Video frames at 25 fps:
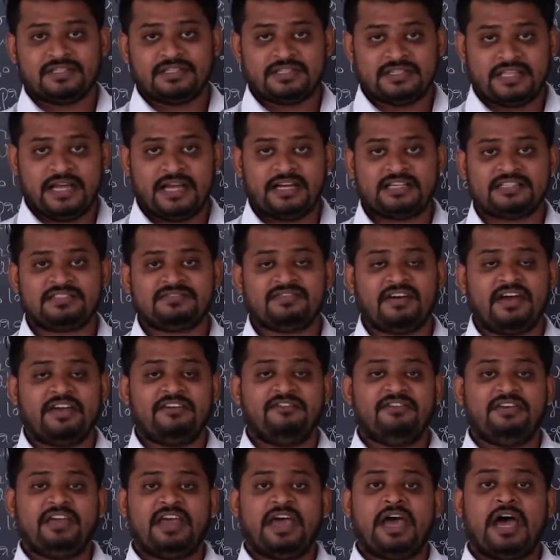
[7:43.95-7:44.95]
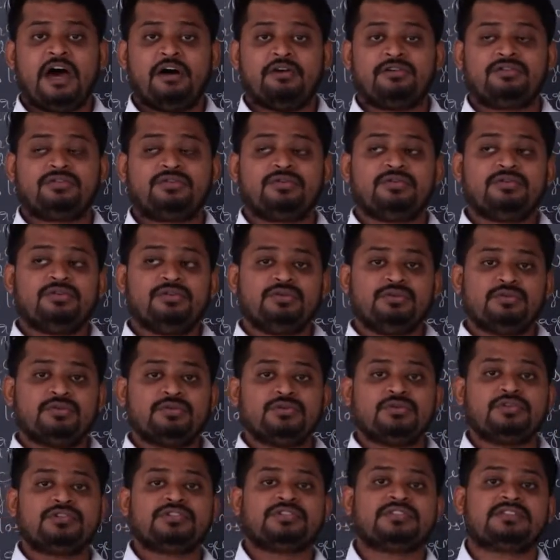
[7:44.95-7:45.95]
That's why we have to
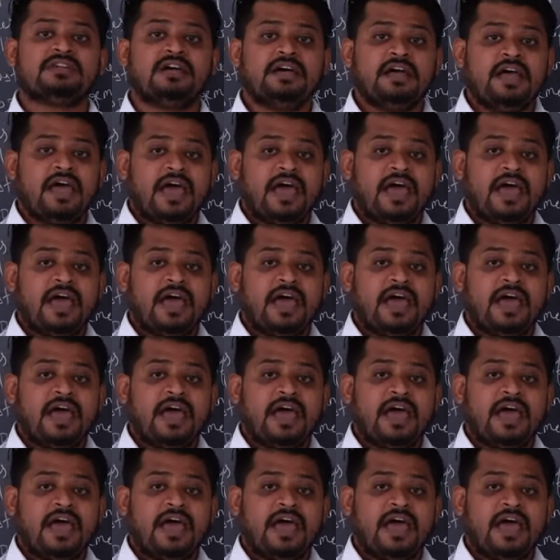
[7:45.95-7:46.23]
use